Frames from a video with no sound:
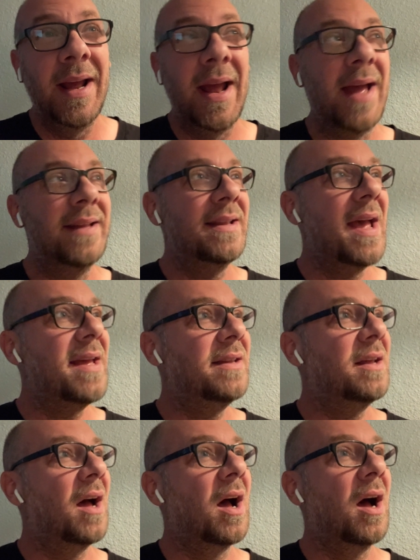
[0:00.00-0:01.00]
and
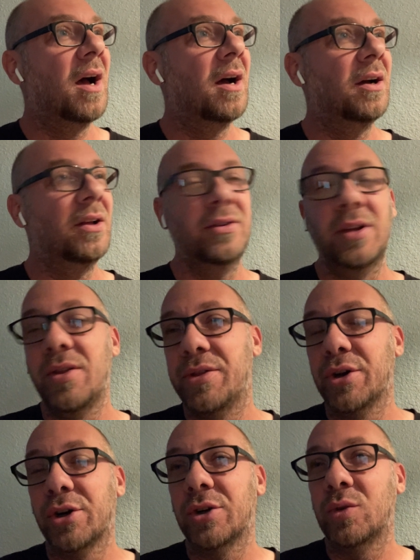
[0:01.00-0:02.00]
then the
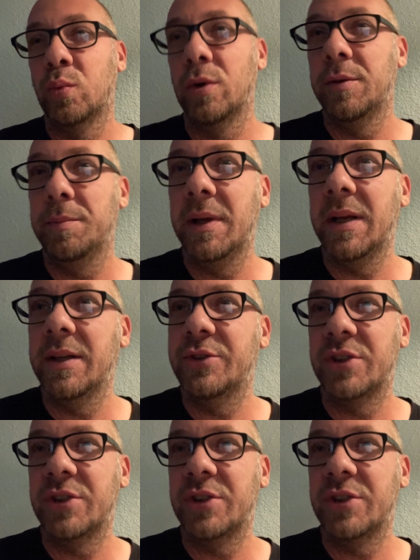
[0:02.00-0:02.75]
third would be